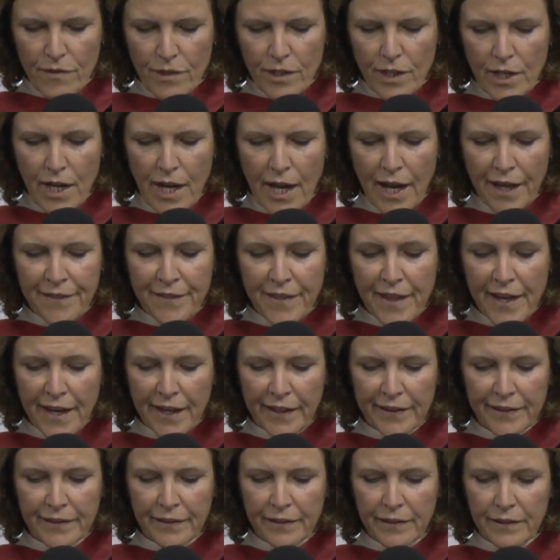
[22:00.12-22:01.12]
And
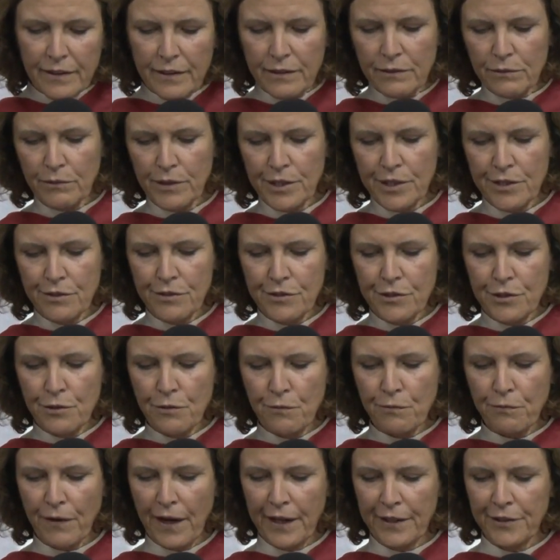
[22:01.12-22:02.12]
then when you
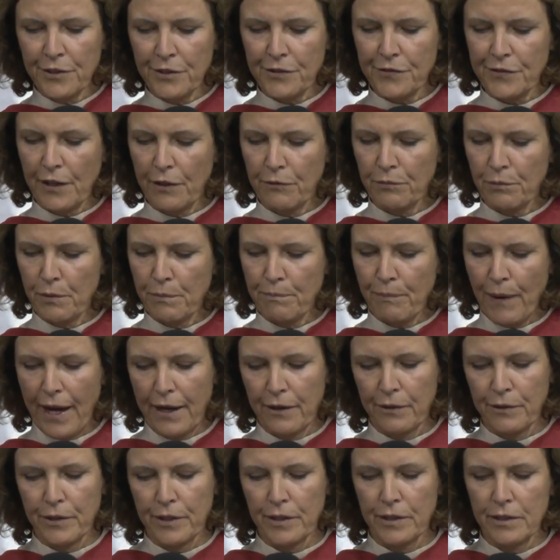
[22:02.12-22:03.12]
do find yourself with
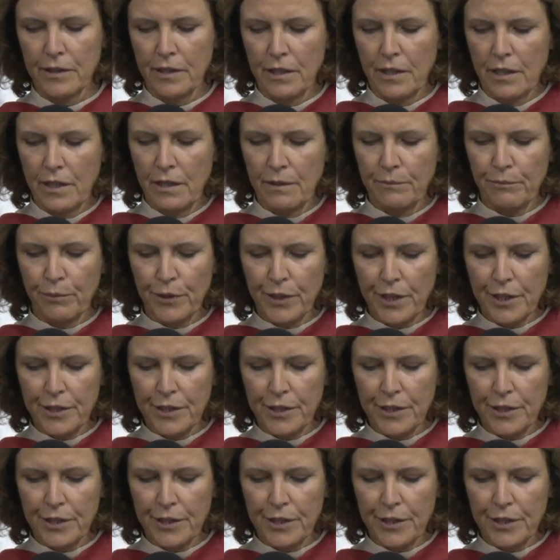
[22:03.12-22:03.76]
power, put it